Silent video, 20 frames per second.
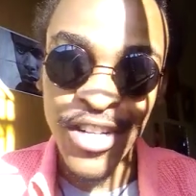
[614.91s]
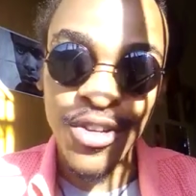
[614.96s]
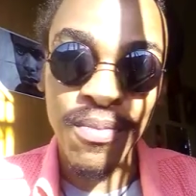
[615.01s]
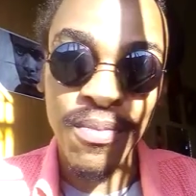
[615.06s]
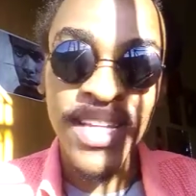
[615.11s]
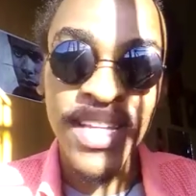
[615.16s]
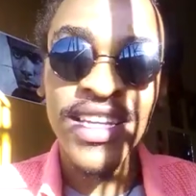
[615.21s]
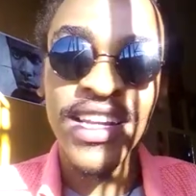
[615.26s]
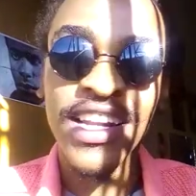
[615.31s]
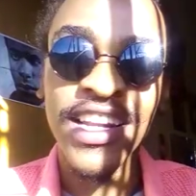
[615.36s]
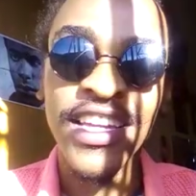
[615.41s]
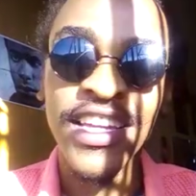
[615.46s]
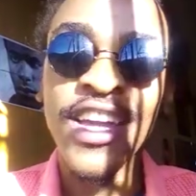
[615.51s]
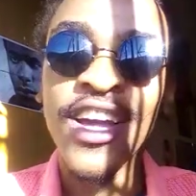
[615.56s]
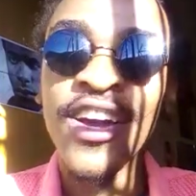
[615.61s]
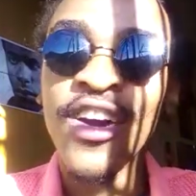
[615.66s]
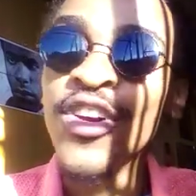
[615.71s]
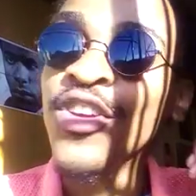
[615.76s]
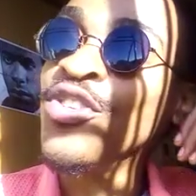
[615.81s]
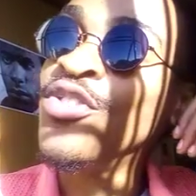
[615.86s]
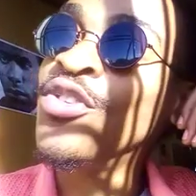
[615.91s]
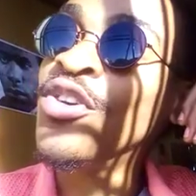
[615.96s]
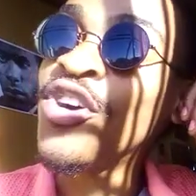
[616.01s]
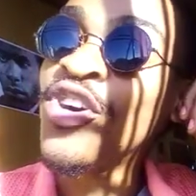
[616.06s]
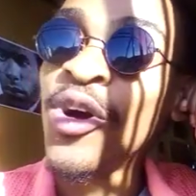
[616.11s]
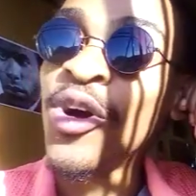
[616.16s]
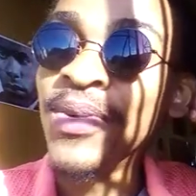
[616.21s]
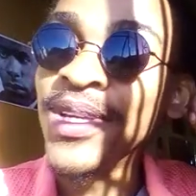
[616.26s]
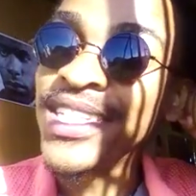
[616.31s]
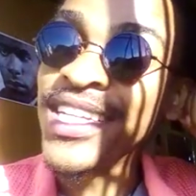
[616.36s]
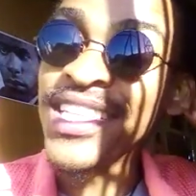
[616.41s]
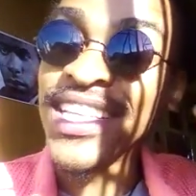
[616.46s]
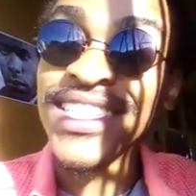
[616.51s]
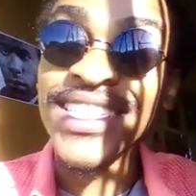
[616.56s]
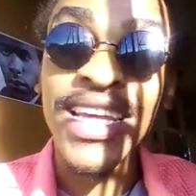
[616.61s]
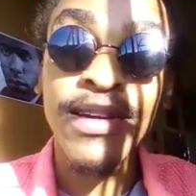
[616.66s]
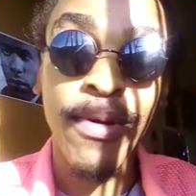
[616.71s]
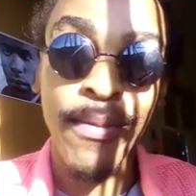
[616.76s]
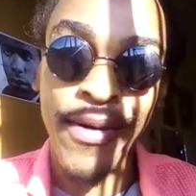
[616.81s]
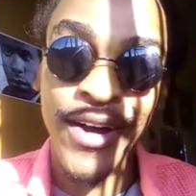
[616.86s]
So basically, you're committing the
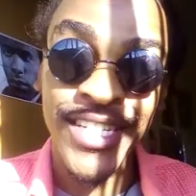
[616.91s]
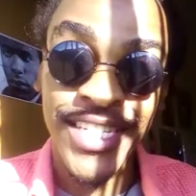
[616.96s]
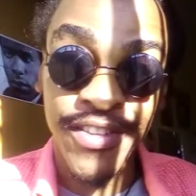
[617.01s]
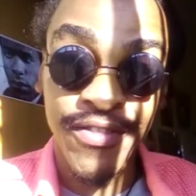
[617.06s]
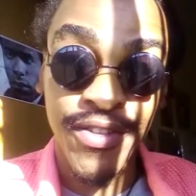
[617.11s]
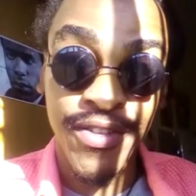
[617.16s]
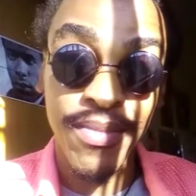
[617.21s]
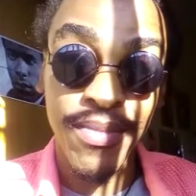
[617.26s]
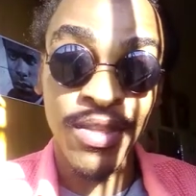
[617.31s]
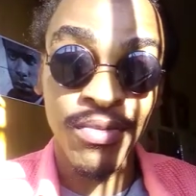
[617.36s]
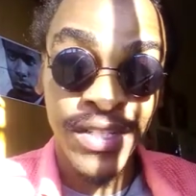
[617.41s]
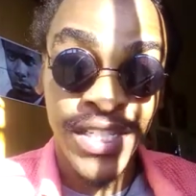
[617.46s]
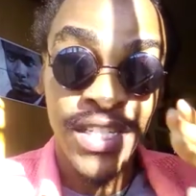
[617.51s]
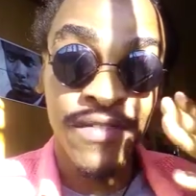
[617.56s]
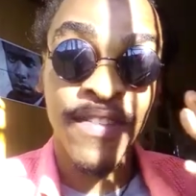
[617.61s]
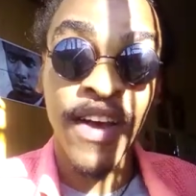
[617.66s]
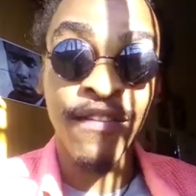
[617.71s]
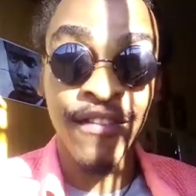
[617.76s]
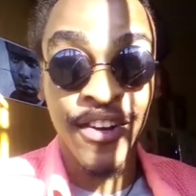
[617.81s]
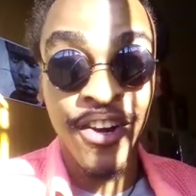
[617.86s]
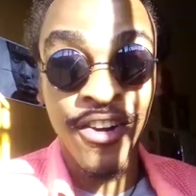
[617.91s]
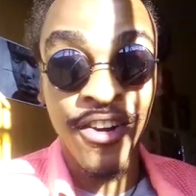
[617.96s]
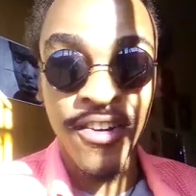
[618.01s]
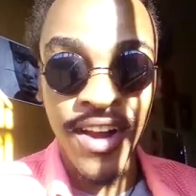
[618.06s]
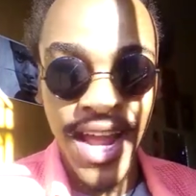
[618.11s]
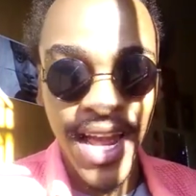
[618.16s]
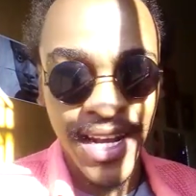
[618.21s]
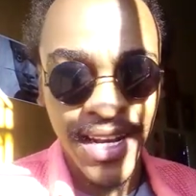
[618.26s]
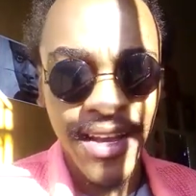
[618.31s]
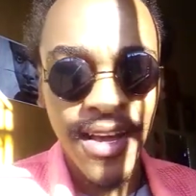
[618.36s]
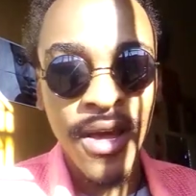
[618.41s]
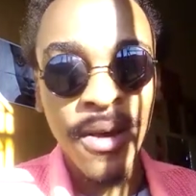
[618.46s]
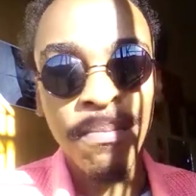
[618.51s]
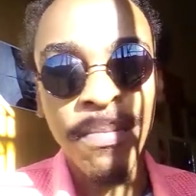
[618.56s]
same amount every month, which is 500 rand,